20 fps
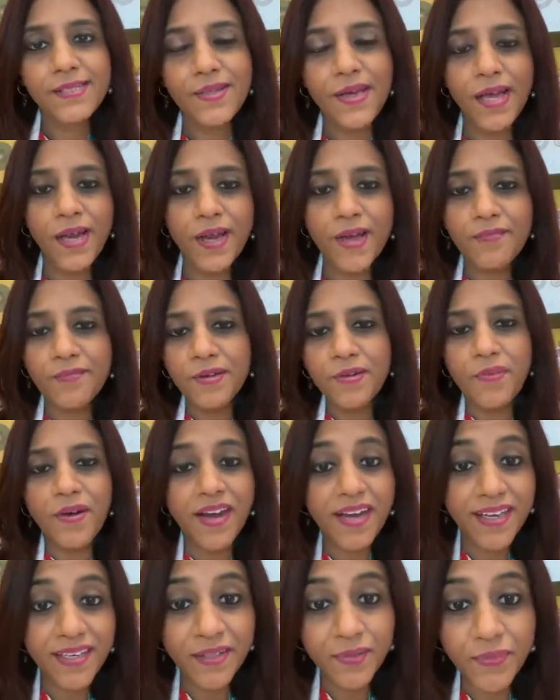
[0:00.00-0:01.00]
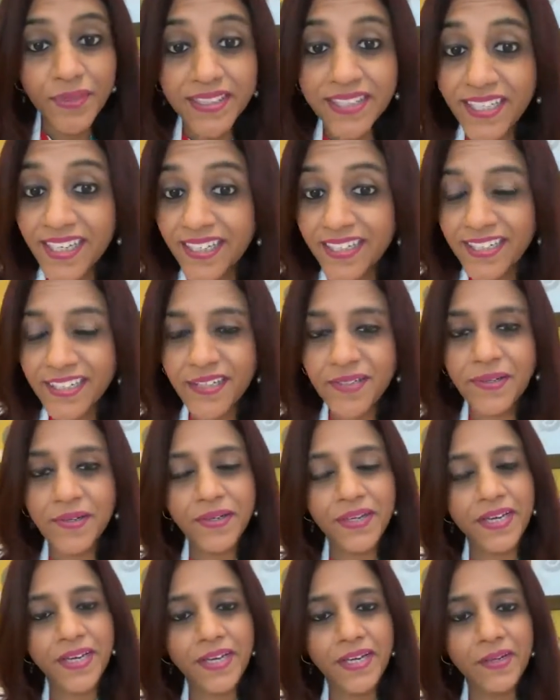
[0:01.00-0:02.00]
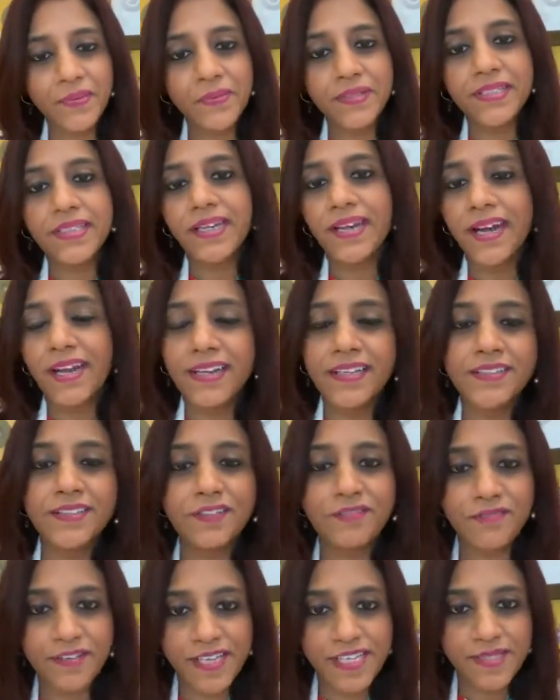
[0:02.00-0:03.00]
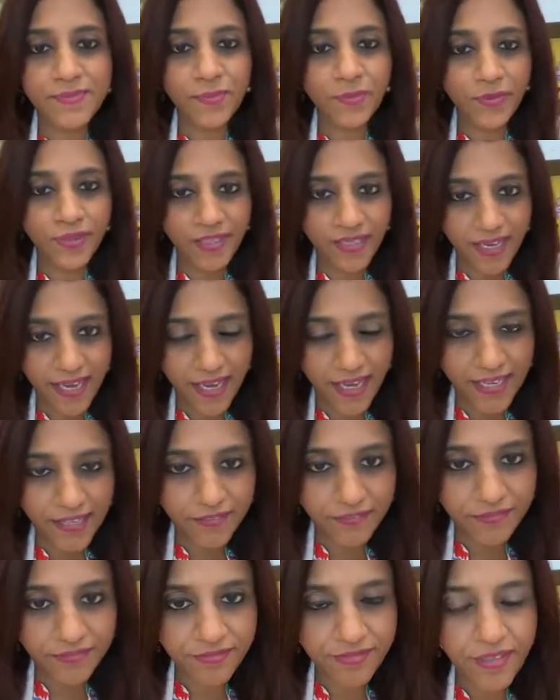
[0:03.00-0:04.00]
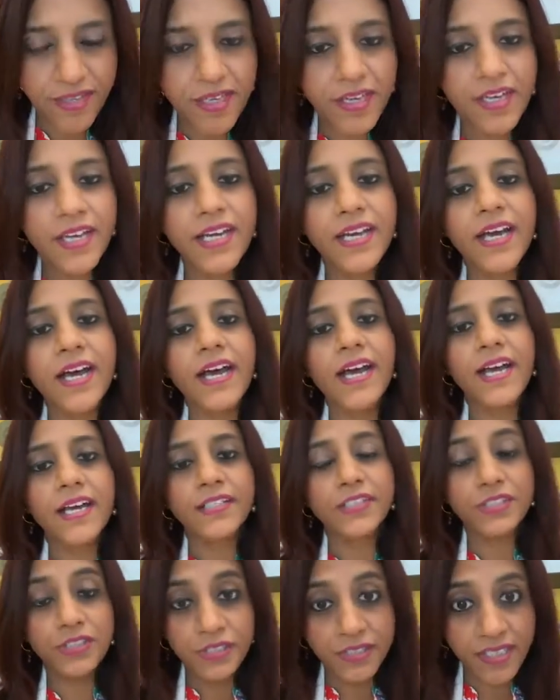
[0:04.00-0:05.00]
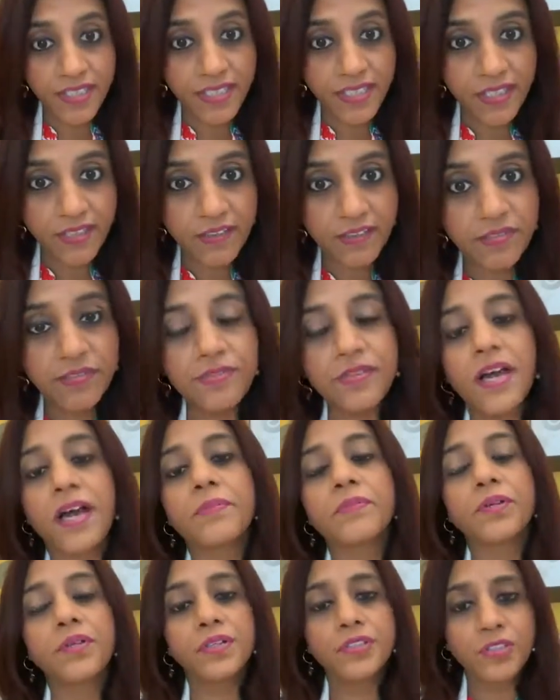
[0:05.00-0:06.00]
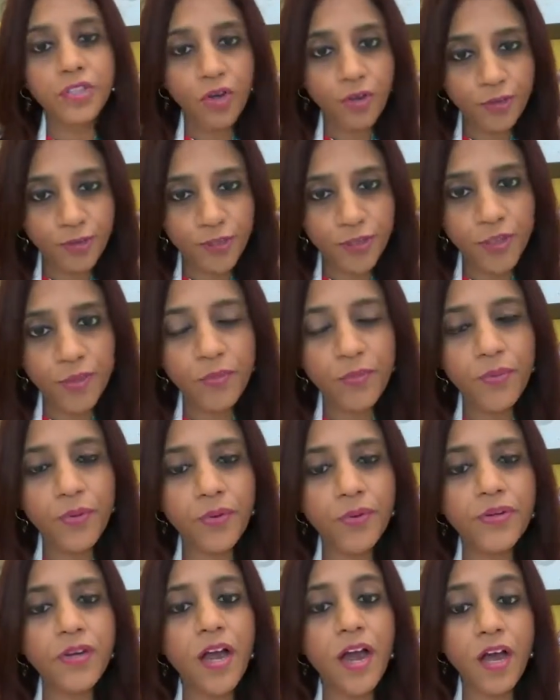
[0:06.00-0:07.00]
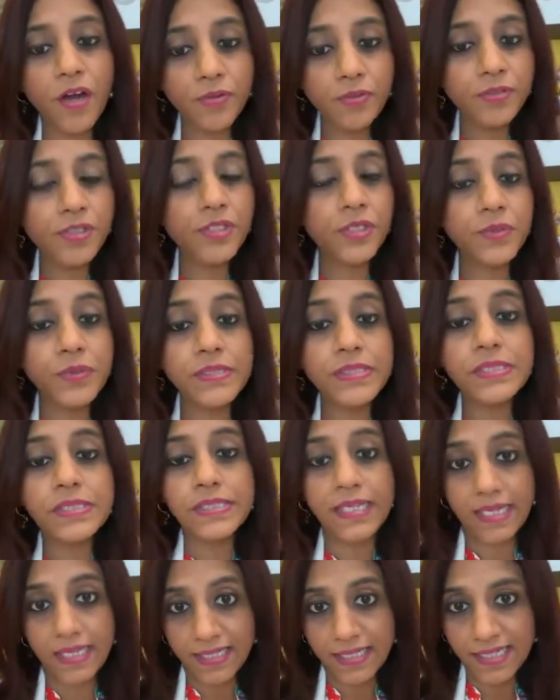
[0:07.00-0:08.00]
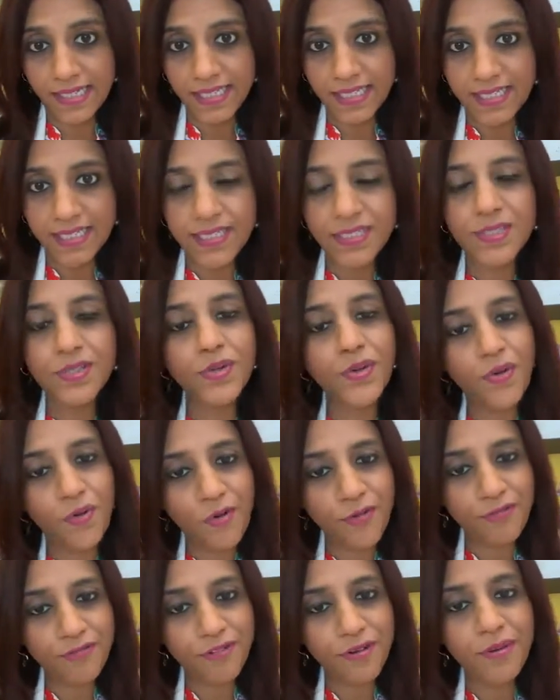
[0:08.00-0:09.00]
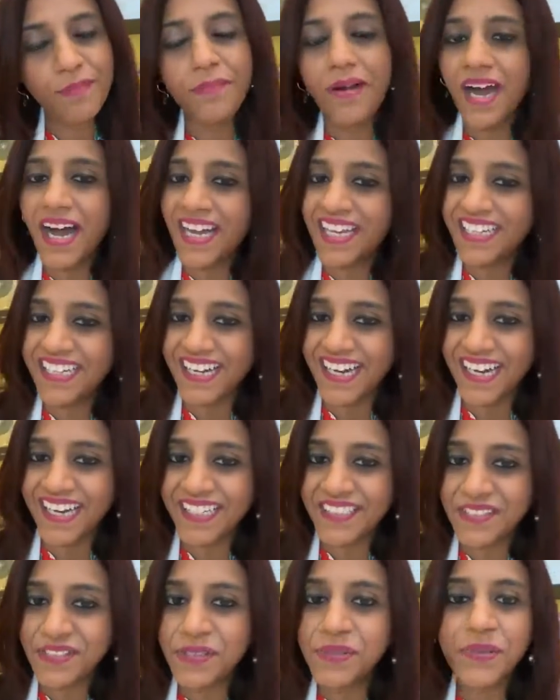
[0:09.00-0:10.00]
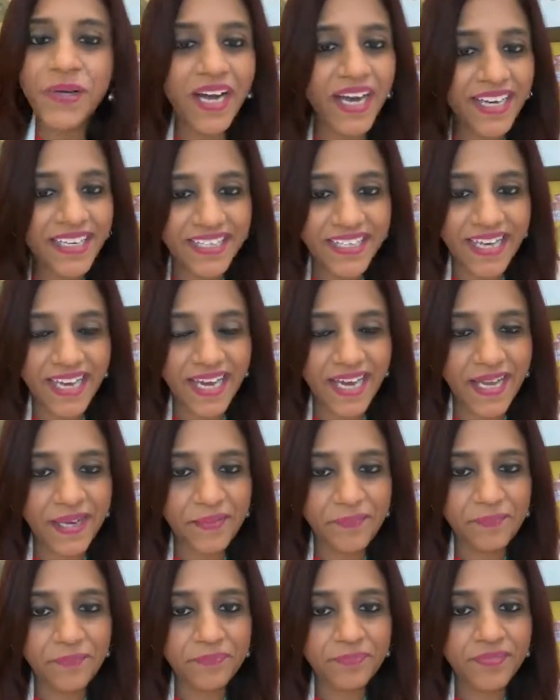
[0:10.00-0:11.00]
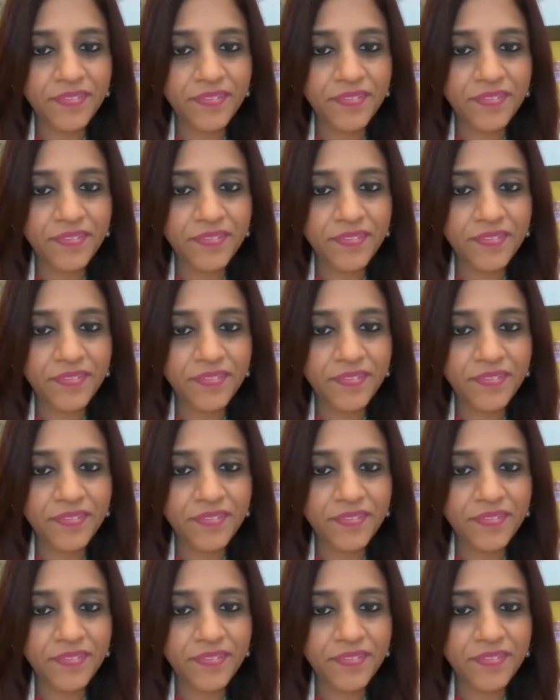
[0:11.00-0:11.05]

So hello everyone, Vidya here again with another Facebook Live. And today I'm going to talk to you about how to use techniques to go from I can't to I can.